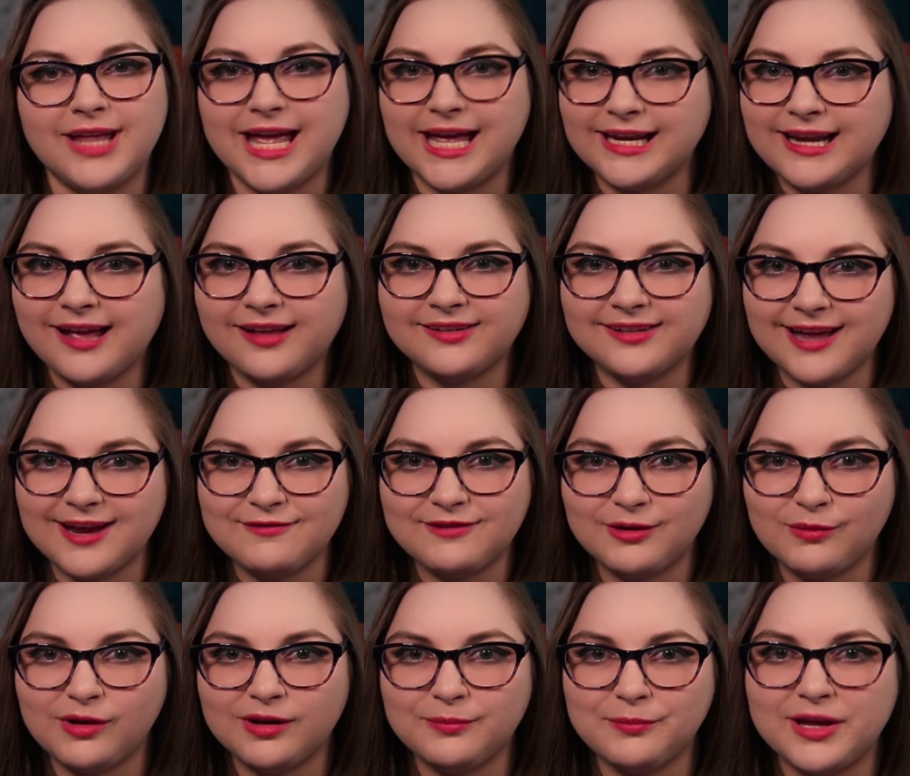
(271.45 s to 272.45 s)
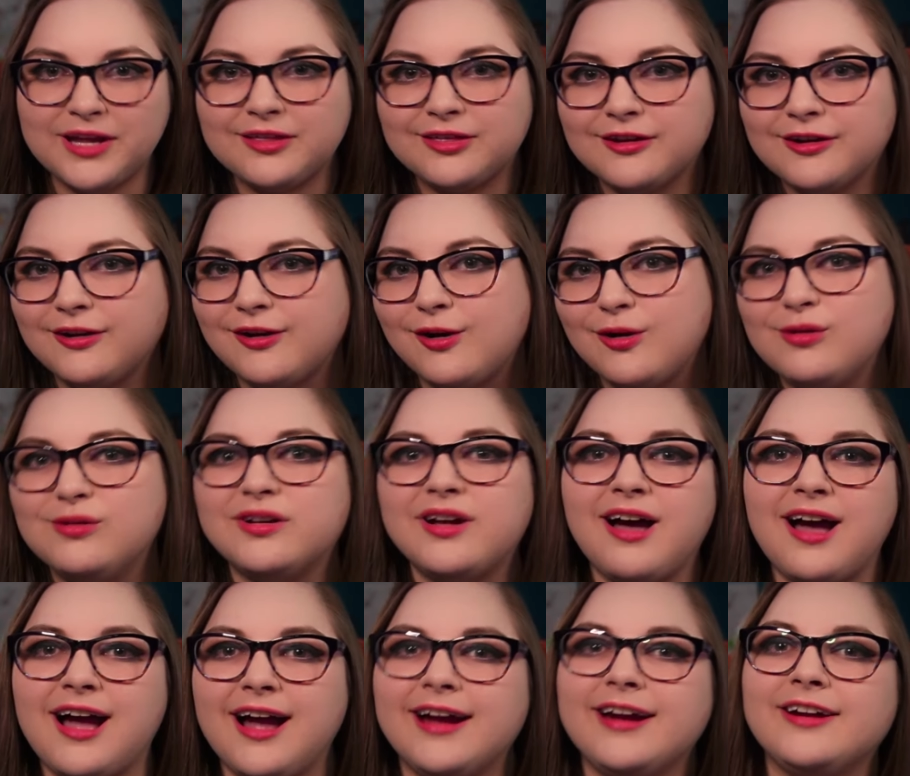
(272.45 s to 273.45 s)
and has everyone make their own
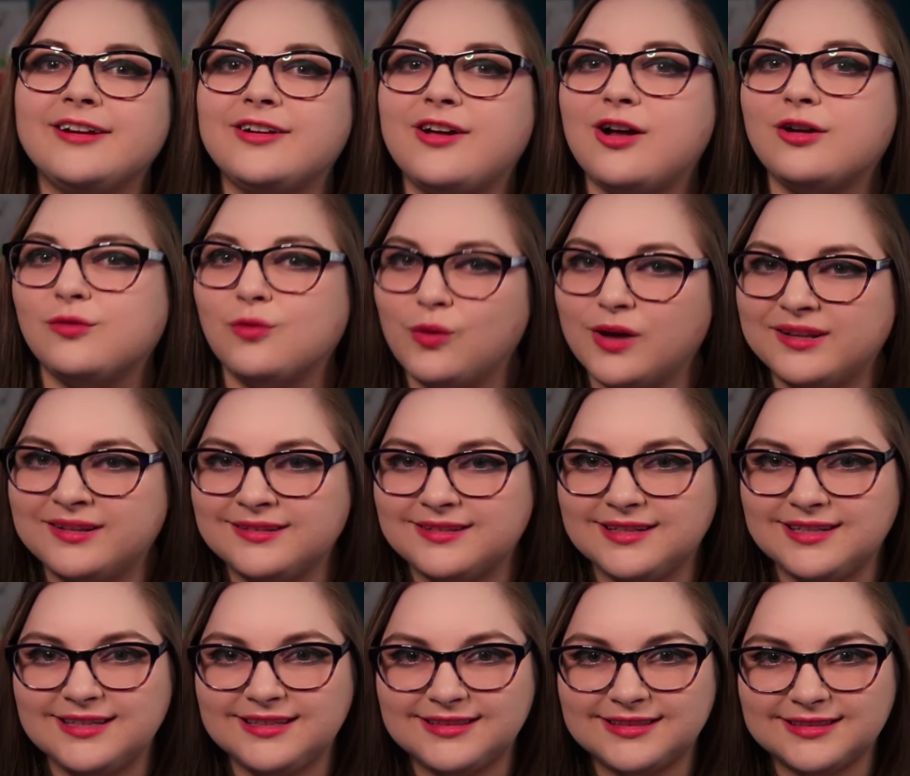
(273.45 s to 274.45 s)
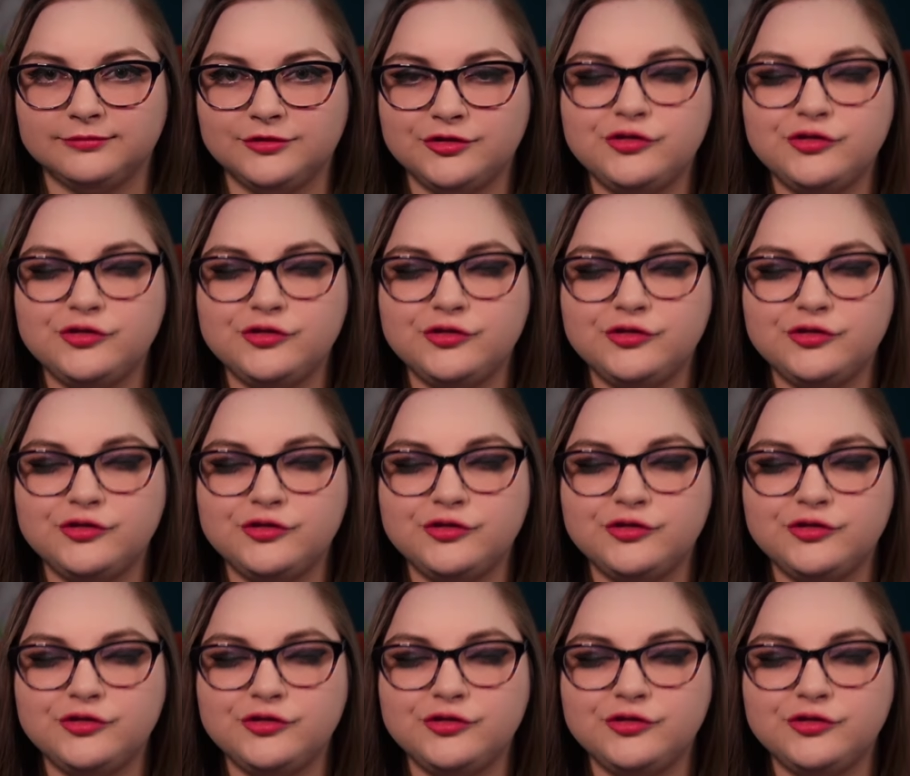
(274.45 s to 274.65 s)
iron-on onesies.